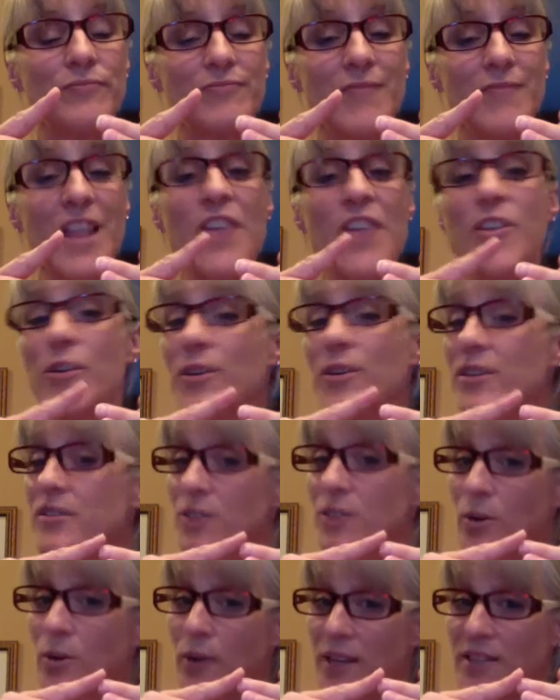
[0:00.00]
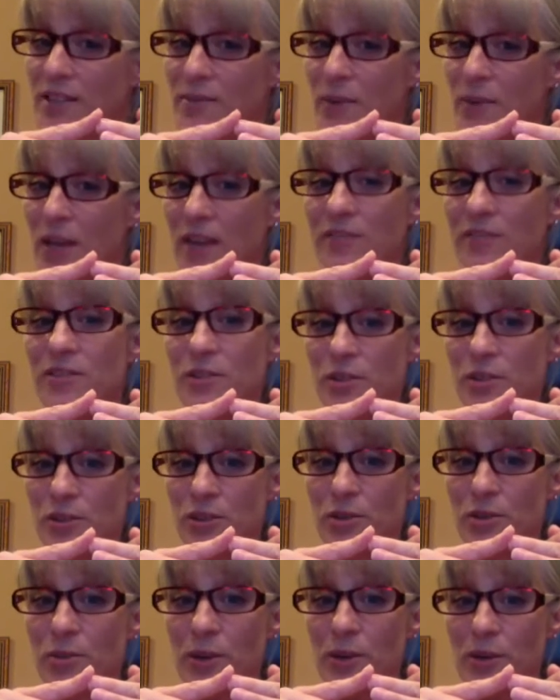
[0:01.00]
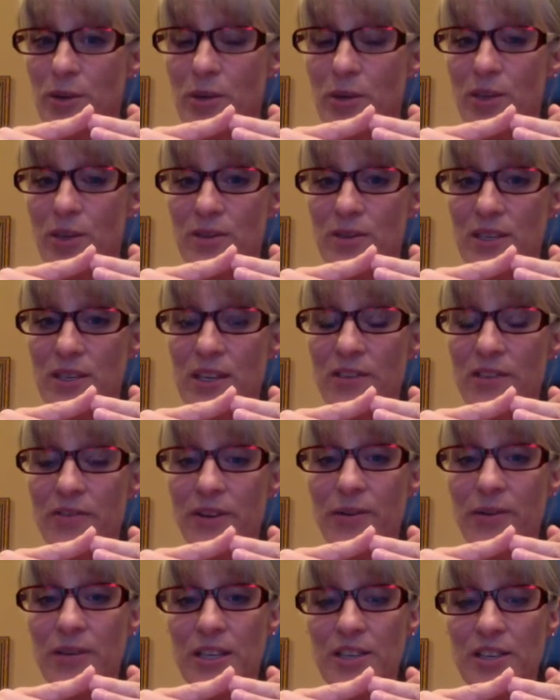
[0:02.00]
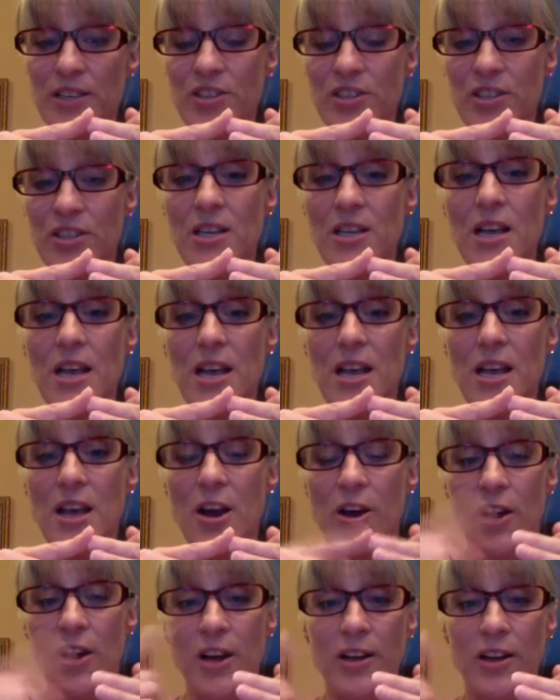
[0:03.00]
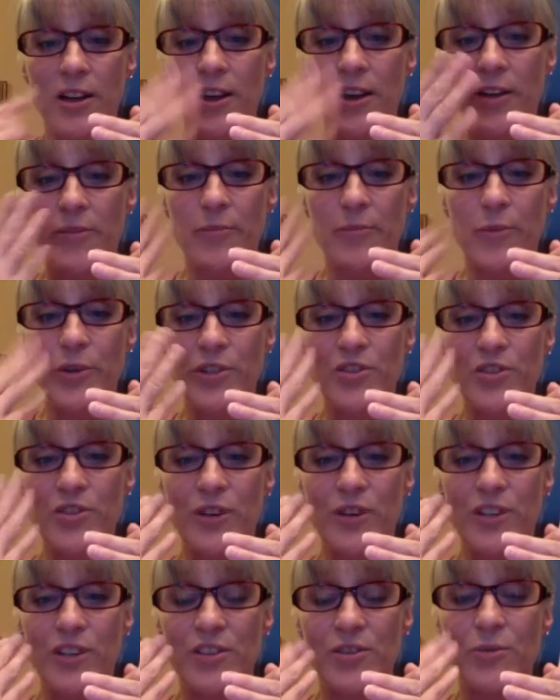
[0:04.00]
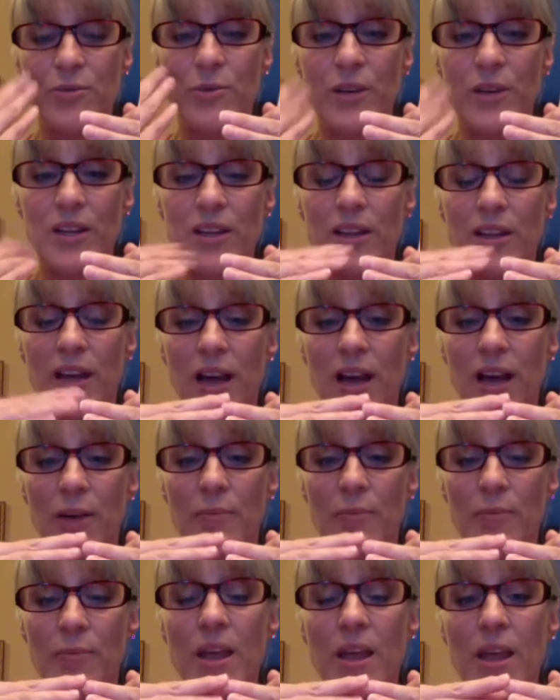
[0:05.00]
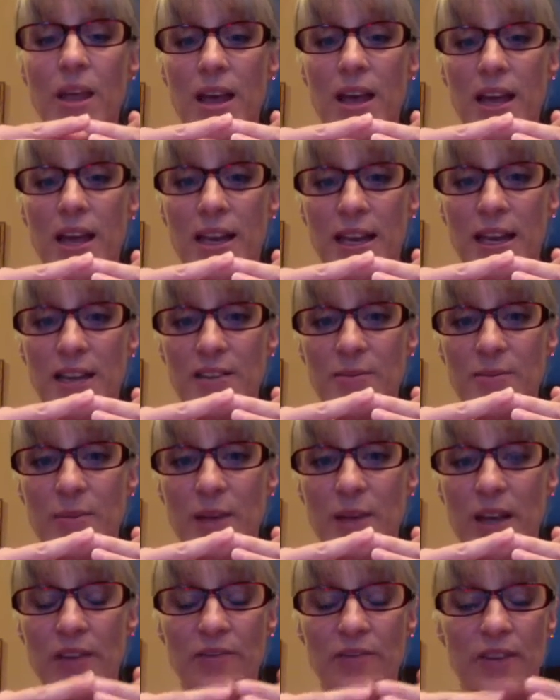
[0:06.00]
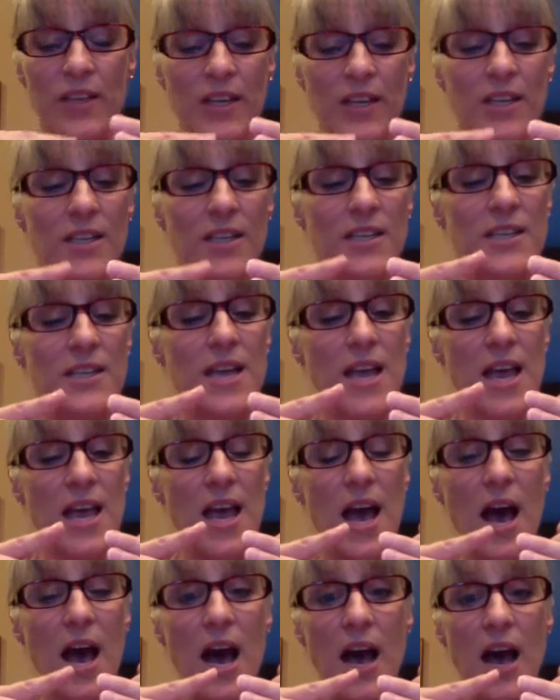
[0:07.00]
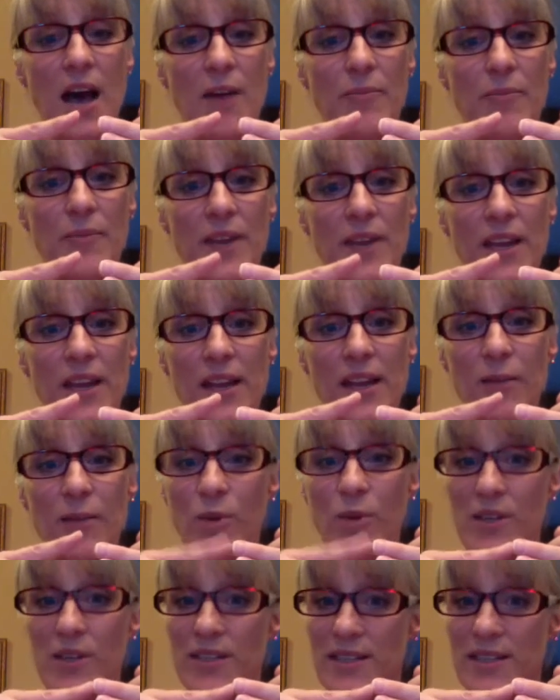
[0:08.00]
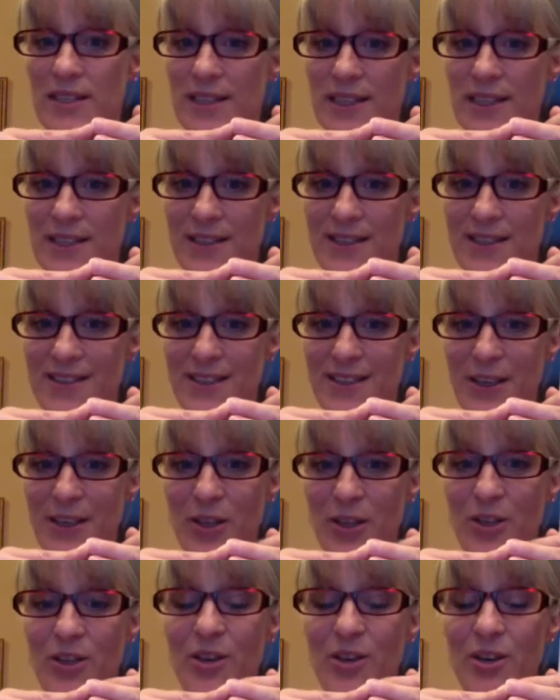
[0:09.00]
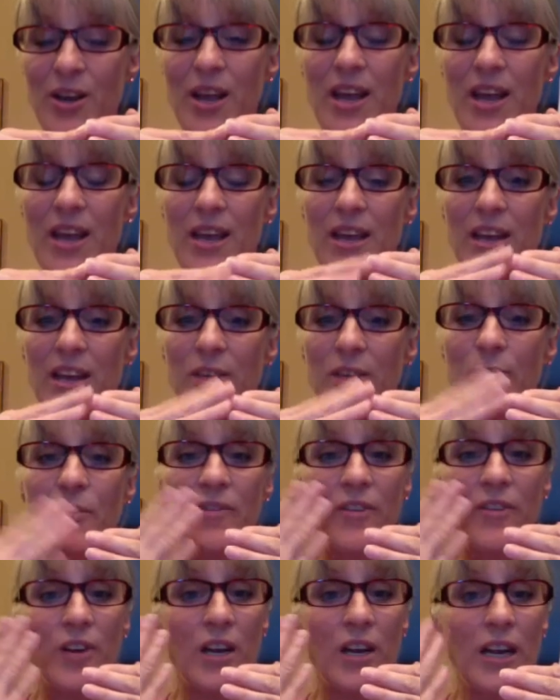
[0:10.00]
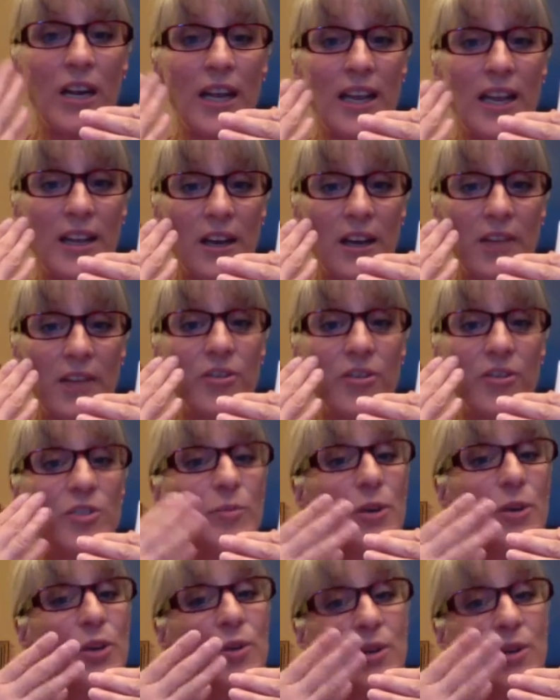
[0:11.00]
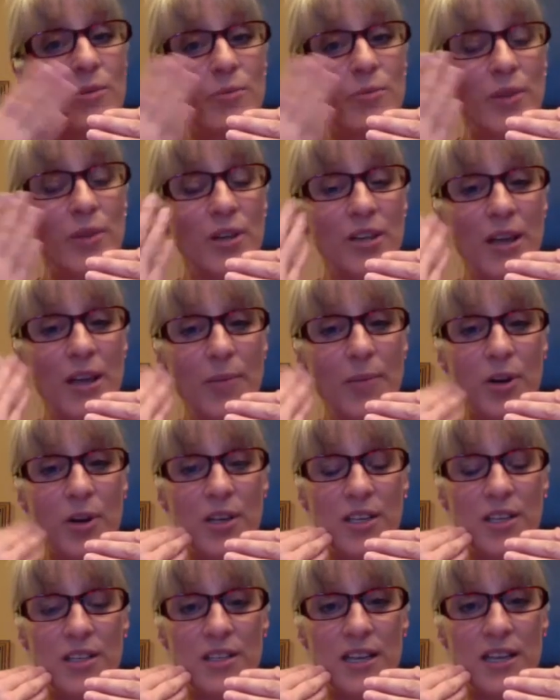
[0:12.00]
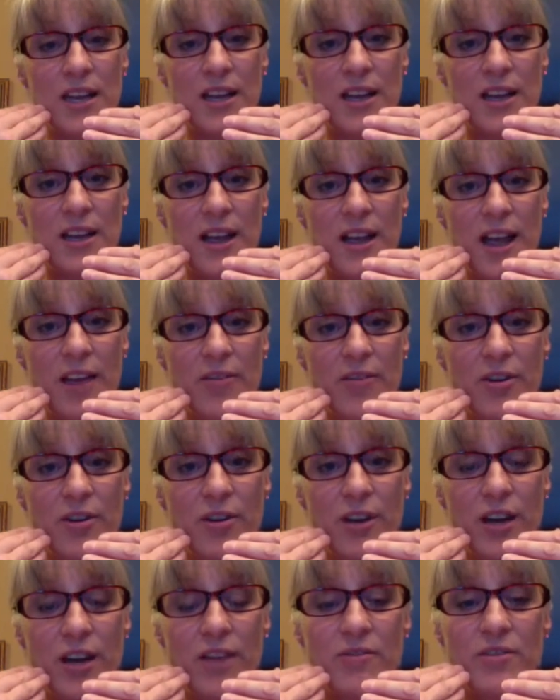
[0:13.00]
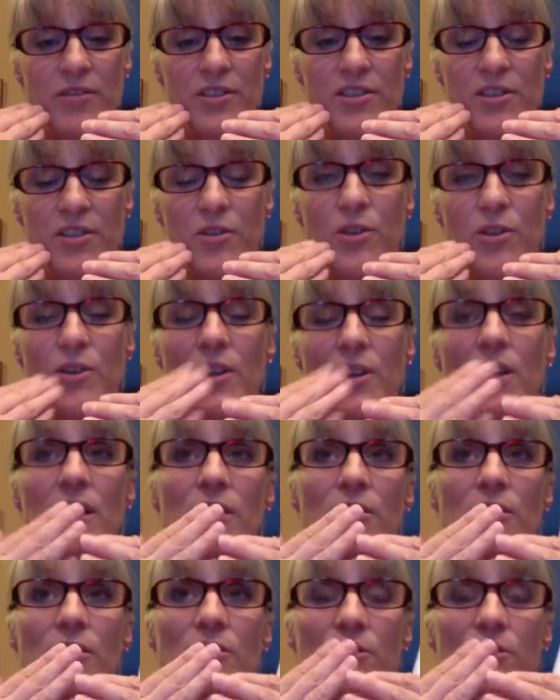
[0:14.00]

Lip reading: There is no SPF, so you do want to be using a foundation or a moisturizer with an SPF in it. It works as a concealer. It can be very light coverage, but you can build up on it to get heavier coverage. So you can either do